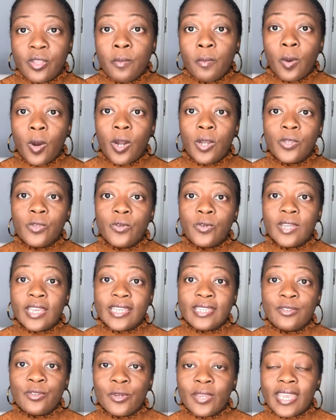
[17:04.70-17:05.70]
The more
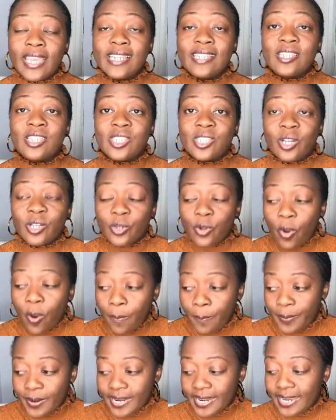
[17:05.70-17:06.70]
you can start
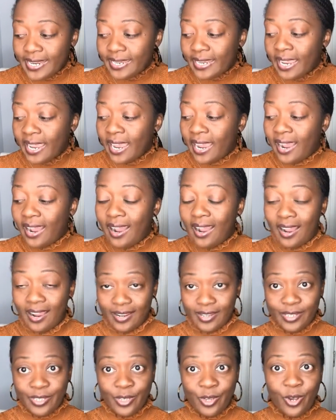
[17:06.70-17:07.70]
opening
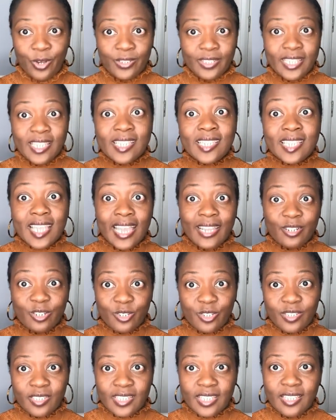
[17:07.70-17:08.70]
this
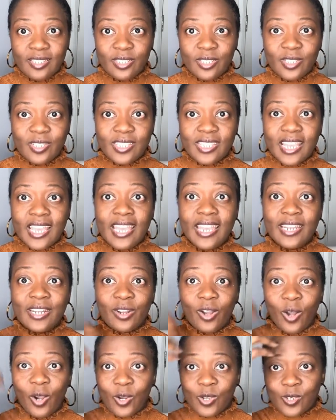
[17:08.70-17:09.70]
energy centers
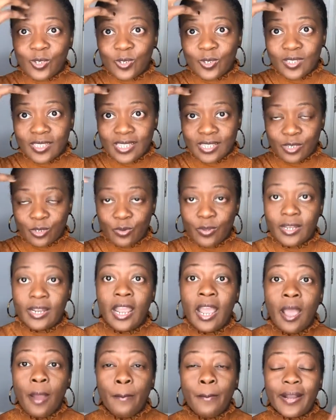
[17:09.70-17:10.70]
and also this one.
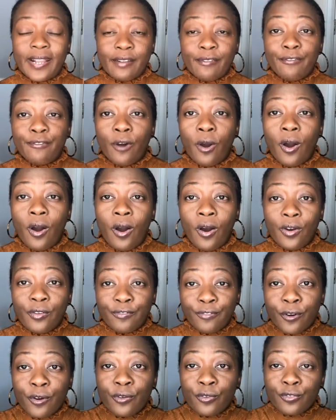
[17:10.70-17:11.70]
But for
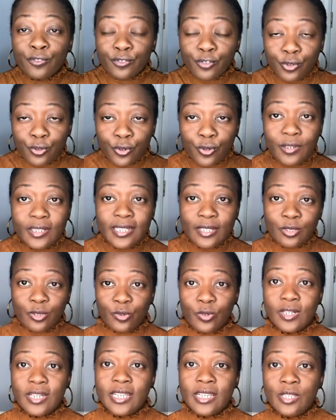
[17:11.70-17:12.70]

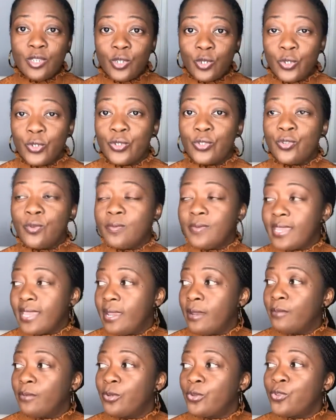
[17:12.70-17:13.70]
truly you to be
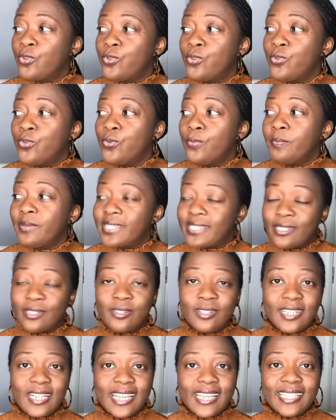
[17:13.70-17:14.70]
able to
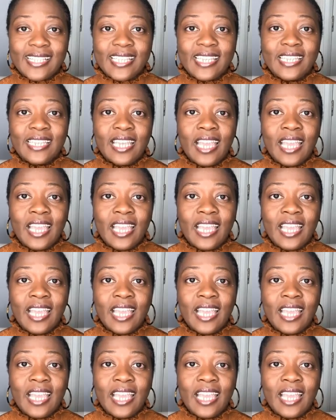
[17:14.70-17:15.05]
materialize